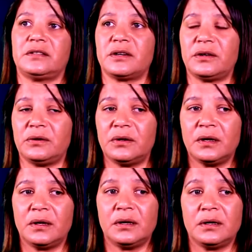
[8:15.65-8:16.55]
So
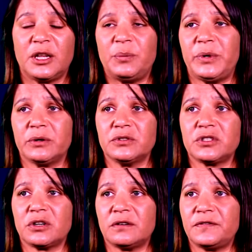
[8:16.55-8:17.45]
it builds
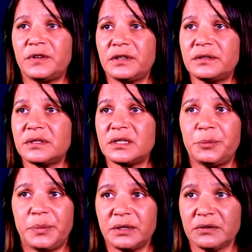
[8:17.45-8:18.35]
confidence, it
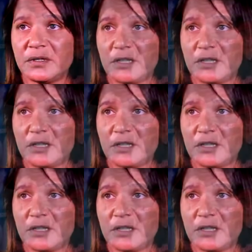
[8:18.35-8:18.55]
builds